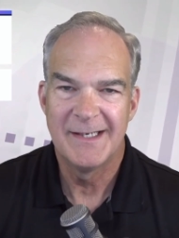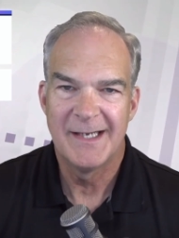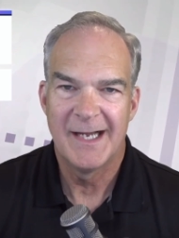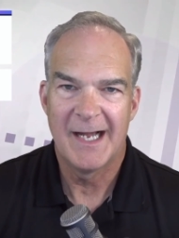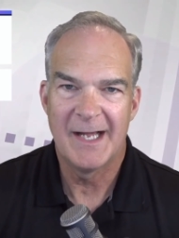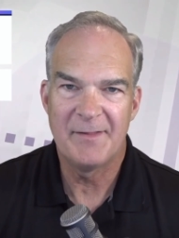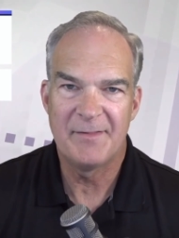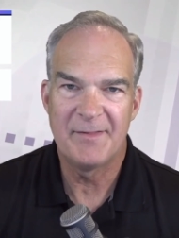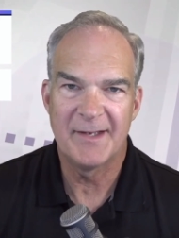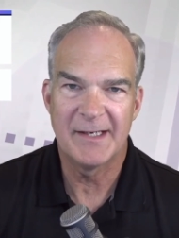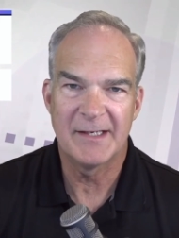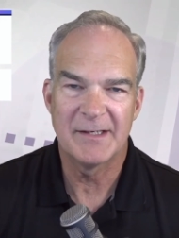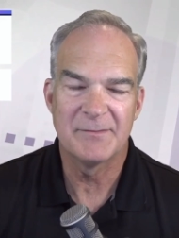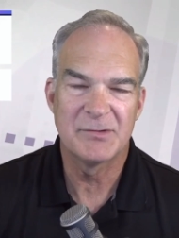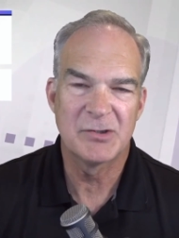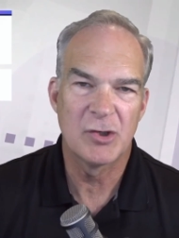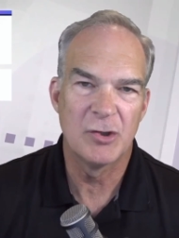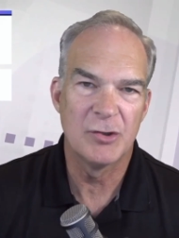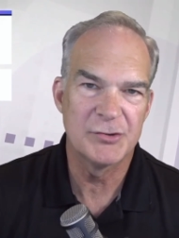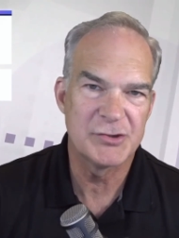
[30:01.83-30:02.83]
I think
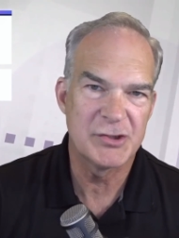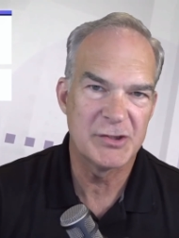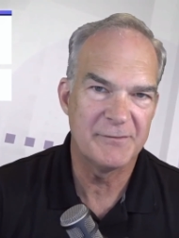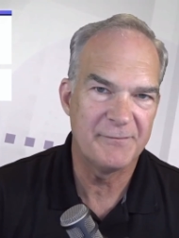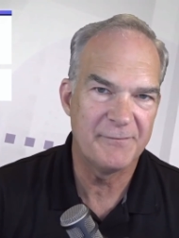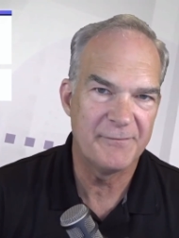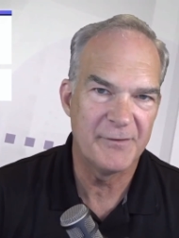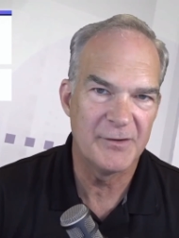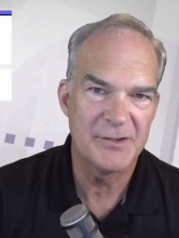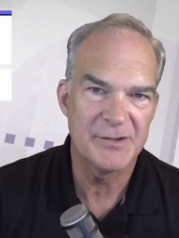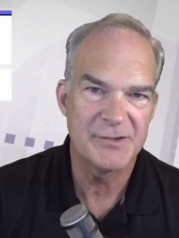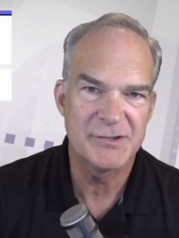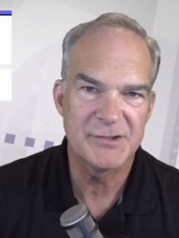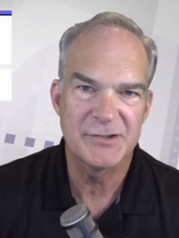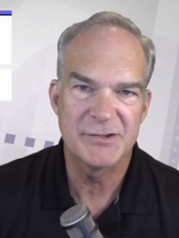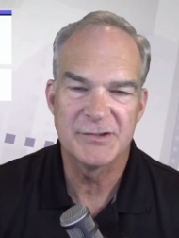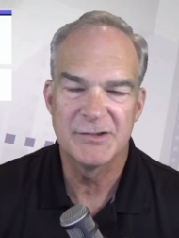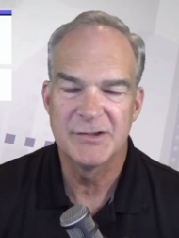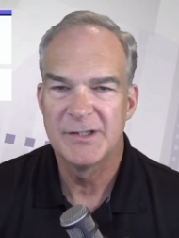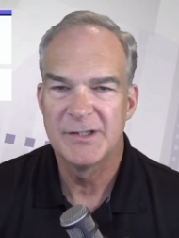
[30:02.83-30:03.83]
culture first